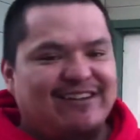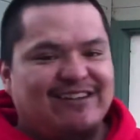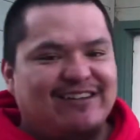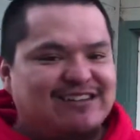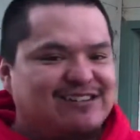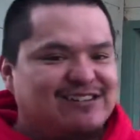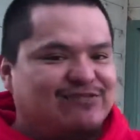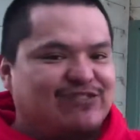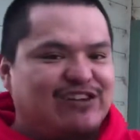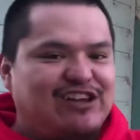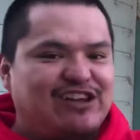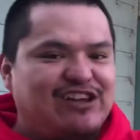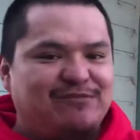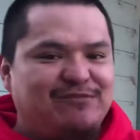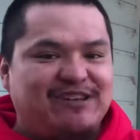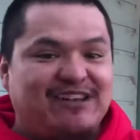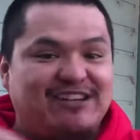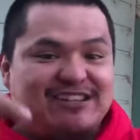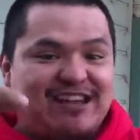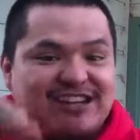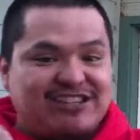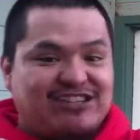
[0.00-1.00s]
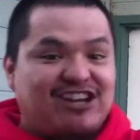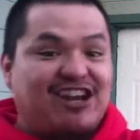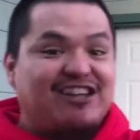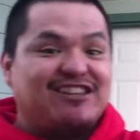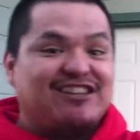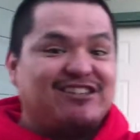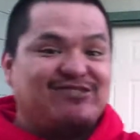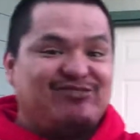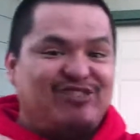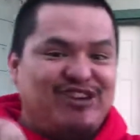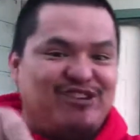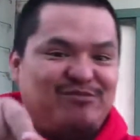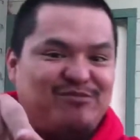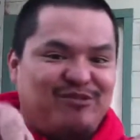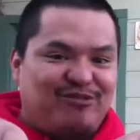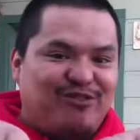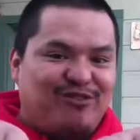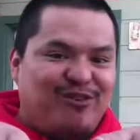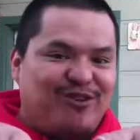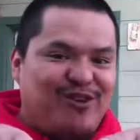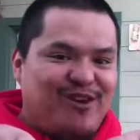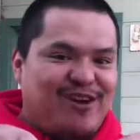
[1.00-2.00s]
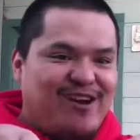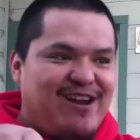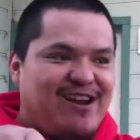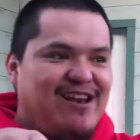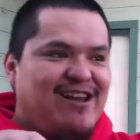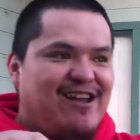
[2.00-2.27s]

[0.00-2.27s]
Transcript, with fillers: this video because I shot this video before.